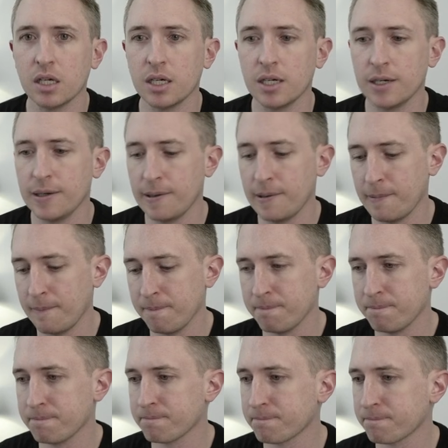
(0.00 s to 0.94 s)

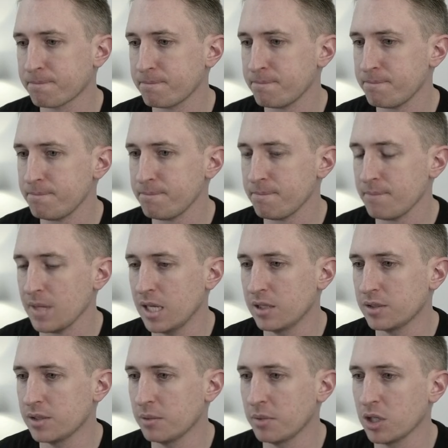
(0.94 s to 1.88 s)

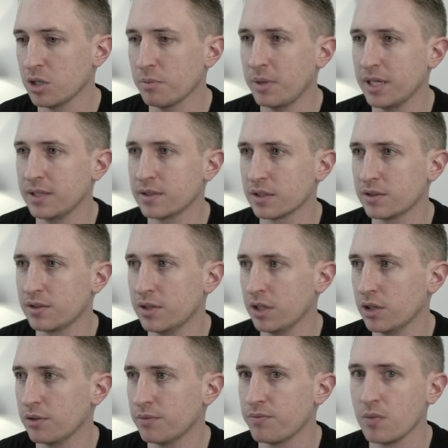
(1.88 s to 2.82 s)
some other basics to
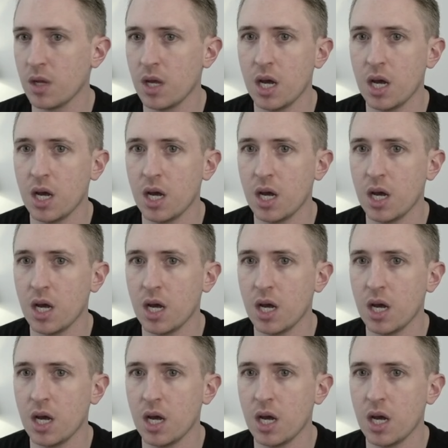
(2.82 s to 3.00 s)
you.